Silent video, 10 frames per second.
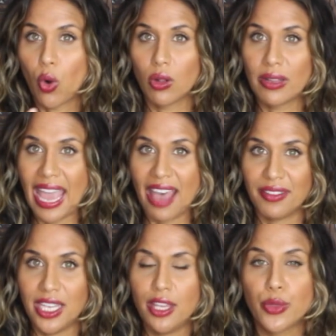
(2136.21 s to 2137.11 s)
oral
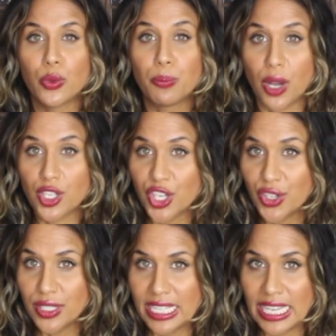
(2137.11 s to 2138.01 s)
cavity through brushing
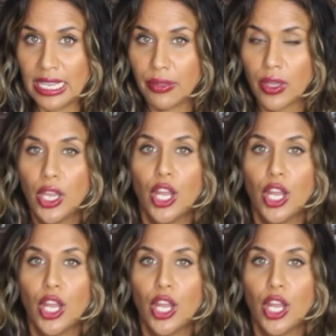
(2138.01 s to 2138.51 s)
your teeth,